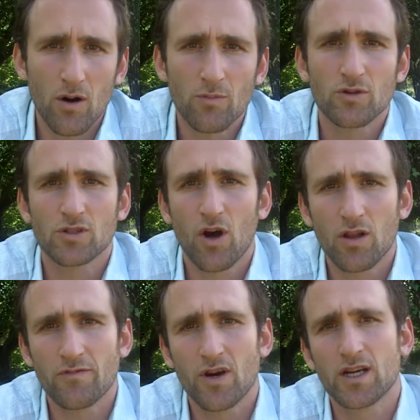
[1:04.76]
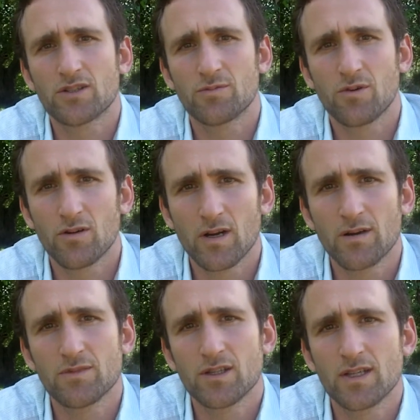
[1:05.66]
almost all of our extra
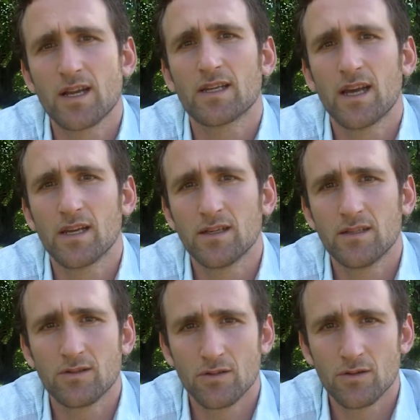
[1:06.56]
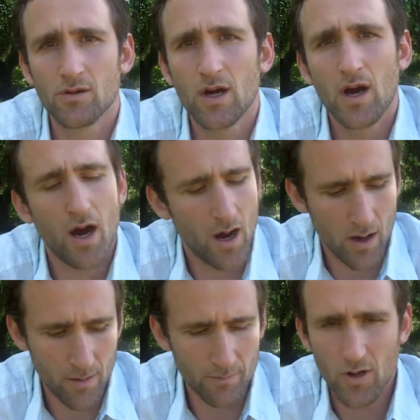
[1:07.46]
programs are dedicated to
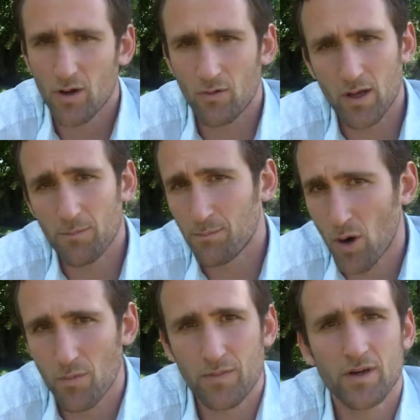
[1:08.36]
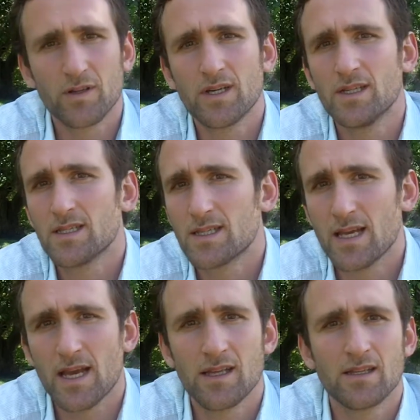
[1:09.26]
boat building,
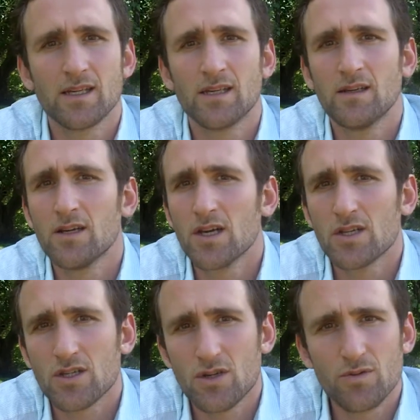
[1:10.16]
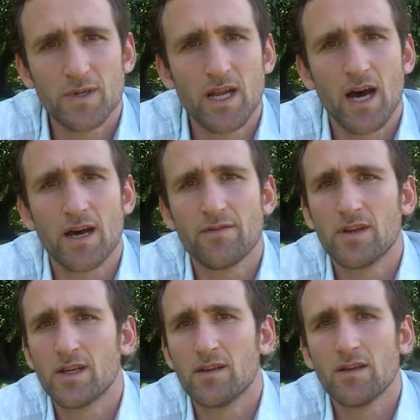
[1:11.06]
sailing, scuba
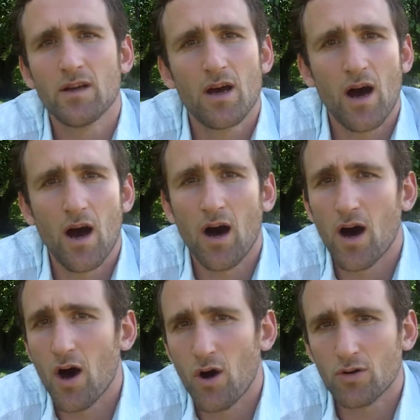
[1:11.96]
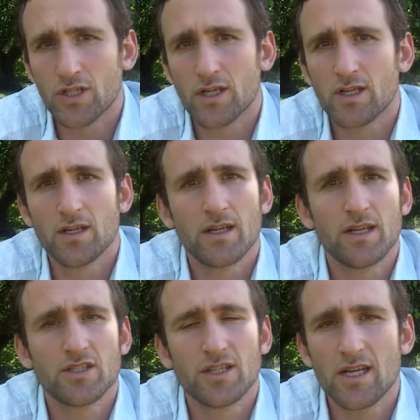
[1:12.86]
diving, ocean
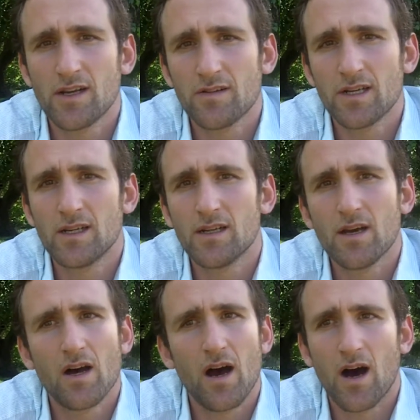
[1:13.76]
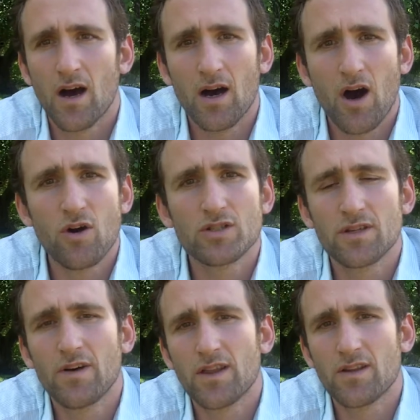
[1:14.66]
engineering, a
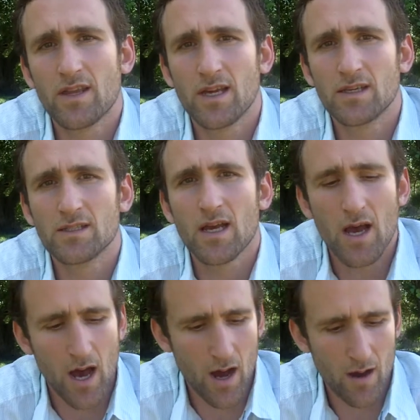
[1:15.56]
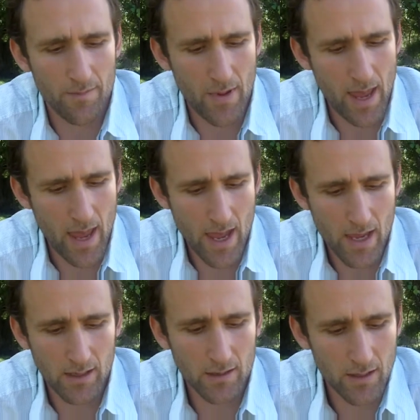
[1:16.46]
host of other things.
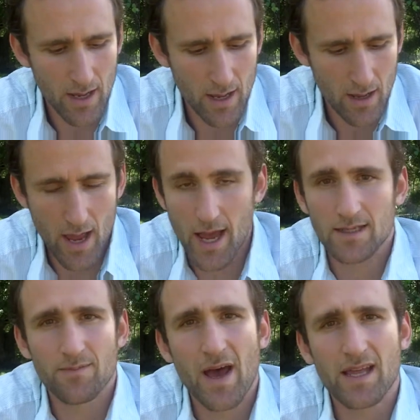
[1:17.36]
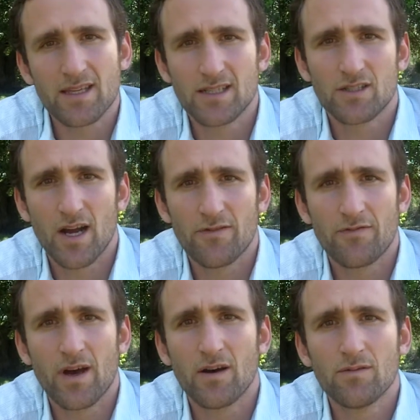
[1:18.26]
And as a math teacher, I
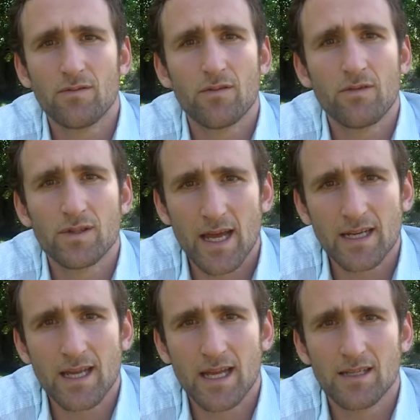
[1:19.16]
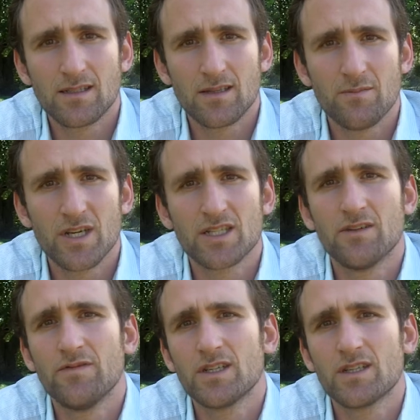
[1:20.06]
felt dedicated to the mission
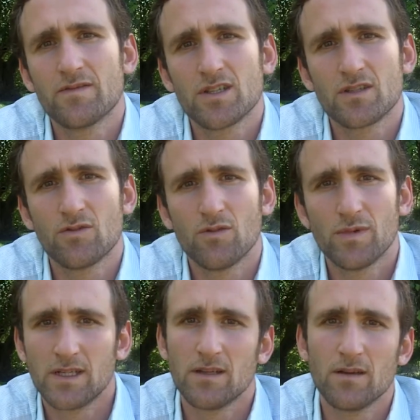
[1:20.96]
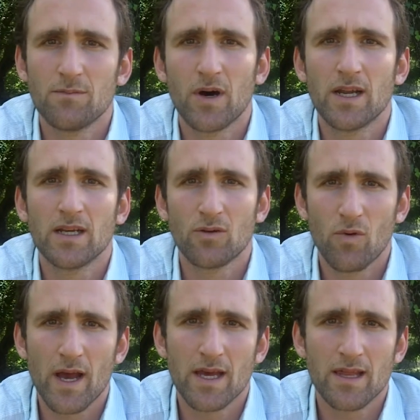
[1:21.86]
and vision of the school, but in a
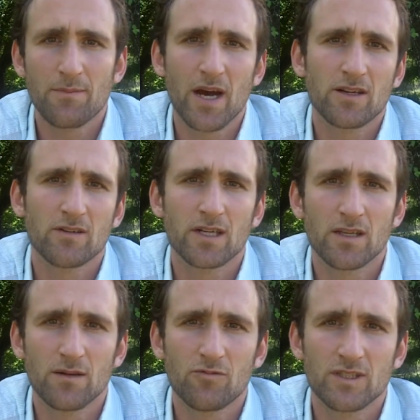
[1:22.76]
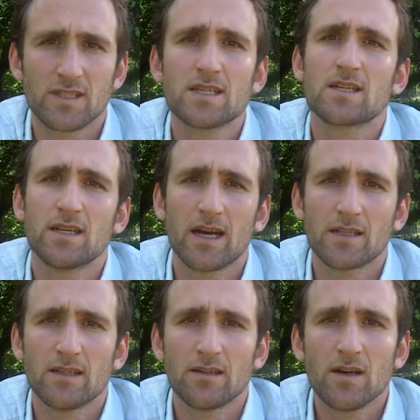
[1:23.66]
way that my curriculum was
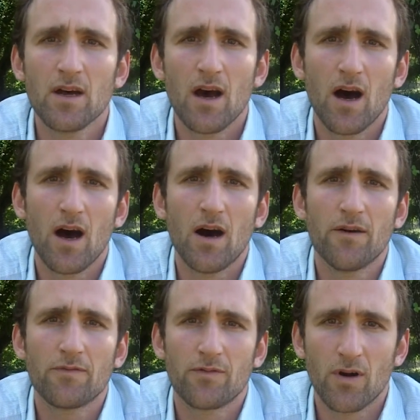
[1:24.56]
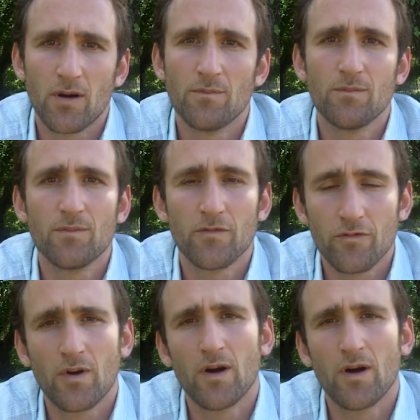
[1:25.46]
disconnected from